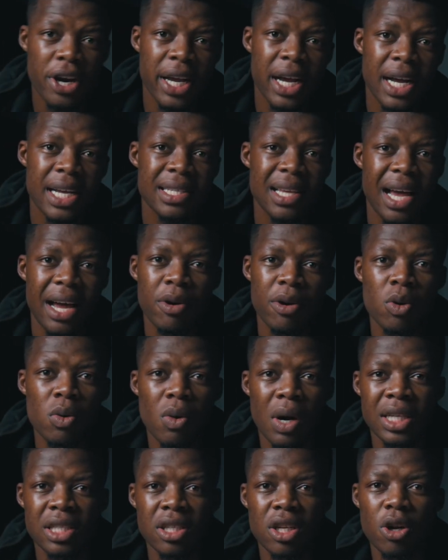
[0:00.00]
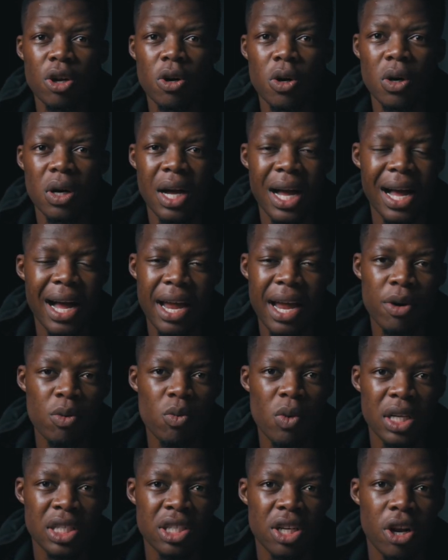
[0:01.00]
guys, I don't watch a
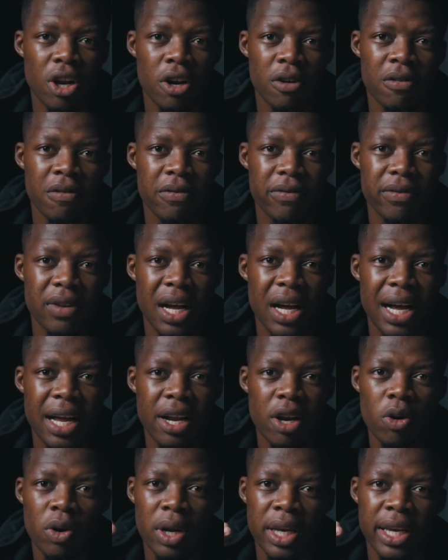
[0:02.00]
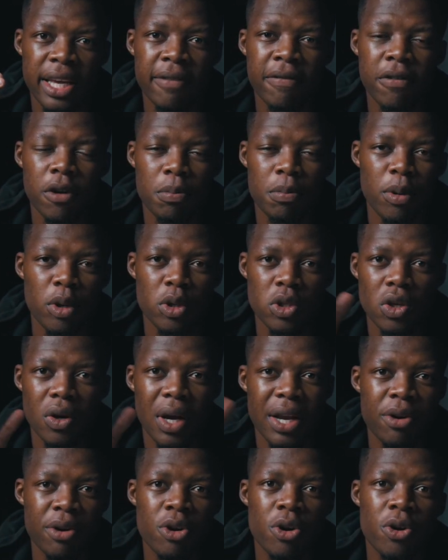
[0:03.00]
lot of lower league football, so I
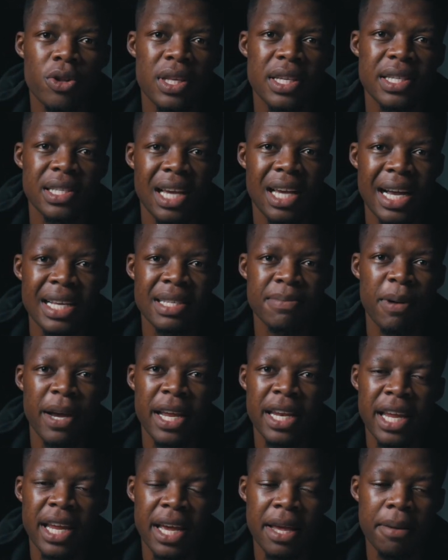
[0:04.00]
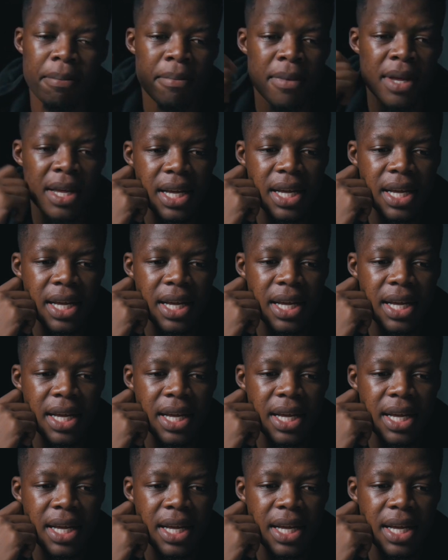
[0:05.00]
don't know these guys by name.